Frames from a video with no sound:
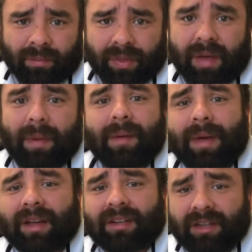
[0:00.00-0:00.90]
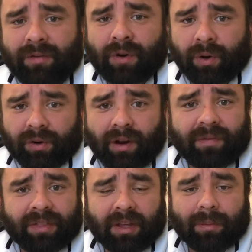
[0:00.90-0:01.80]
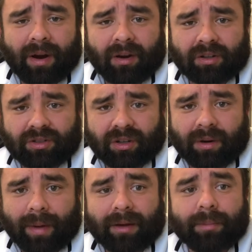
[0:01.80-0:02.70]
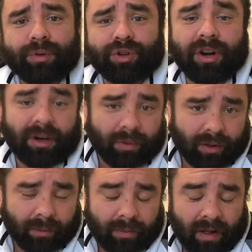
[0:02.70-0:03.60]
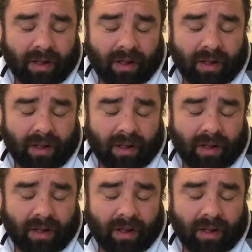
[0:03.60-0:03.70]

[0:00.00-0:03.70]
but they might make it difficult enough that the Americans are going to make a treaty with them.